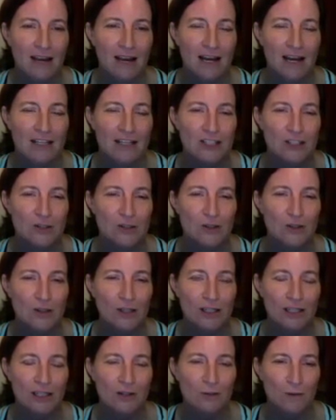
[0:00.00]
As you
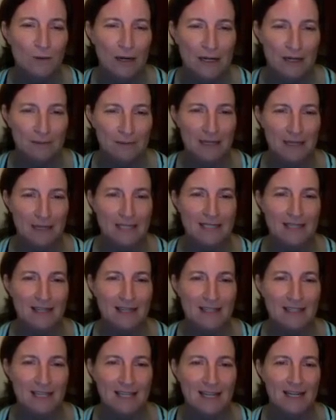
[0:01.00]
look at writing
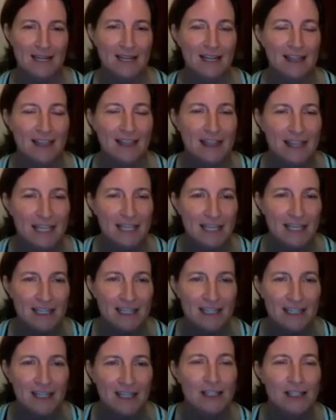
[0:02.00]
baseline data,
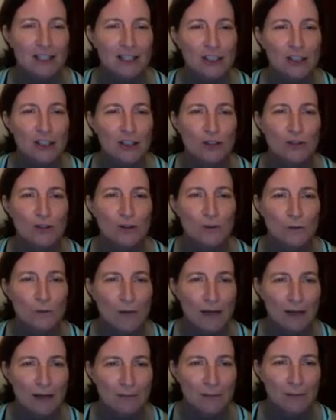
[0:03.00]
think, do,
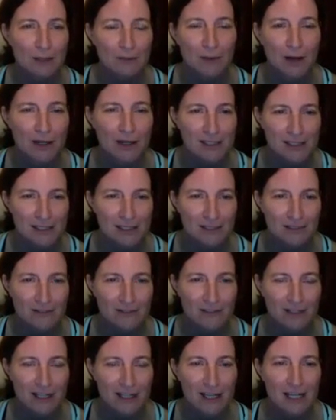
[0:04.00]
and be positive.
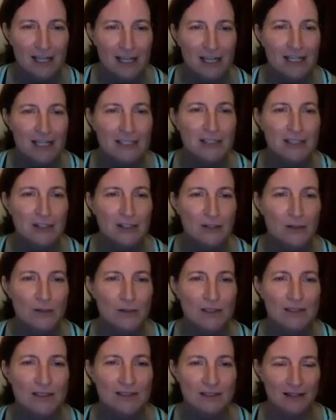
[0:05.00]

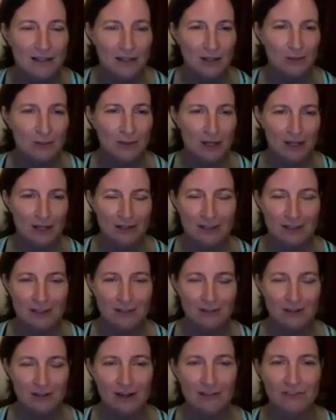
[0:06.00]
Students and their parents
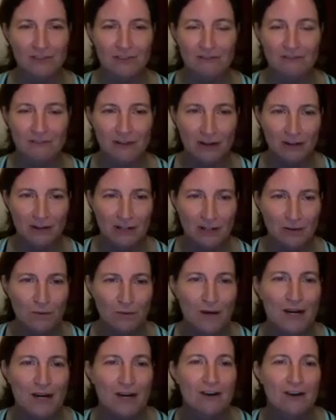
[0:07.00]
are often very
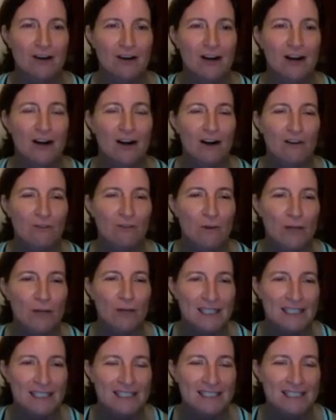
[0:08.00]
aware of what
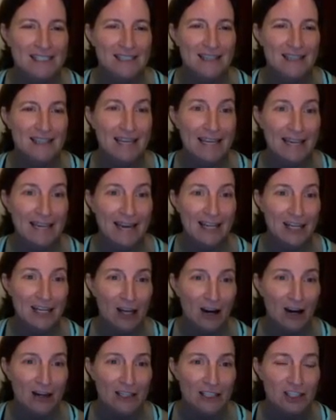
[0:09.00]
it is that they
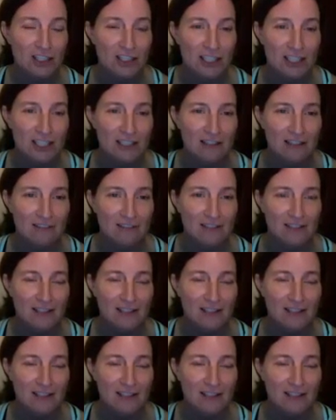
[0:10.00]
cannot achieve.